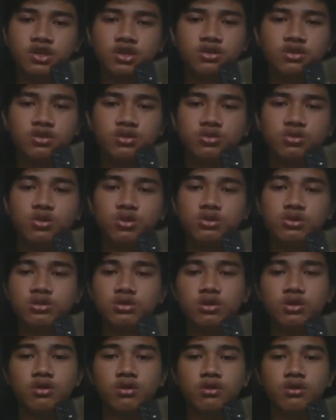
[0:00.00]
to those
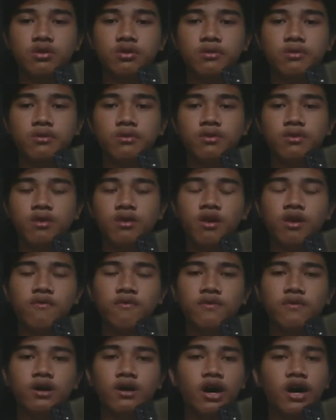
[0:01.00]
of
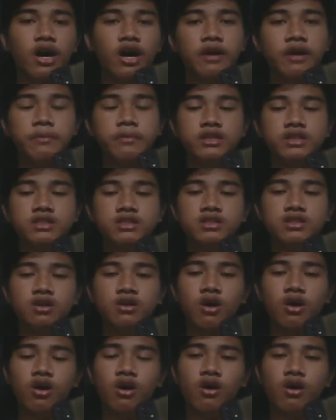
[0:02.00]
the Arabics
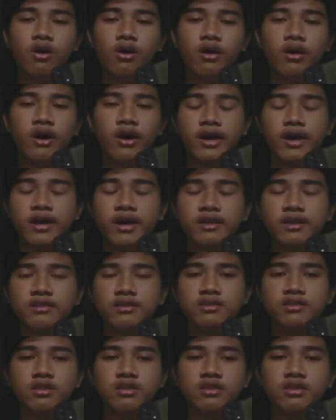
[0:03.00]

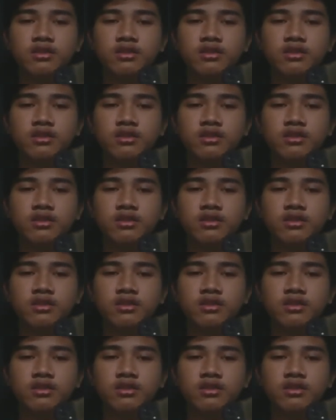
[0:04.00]
and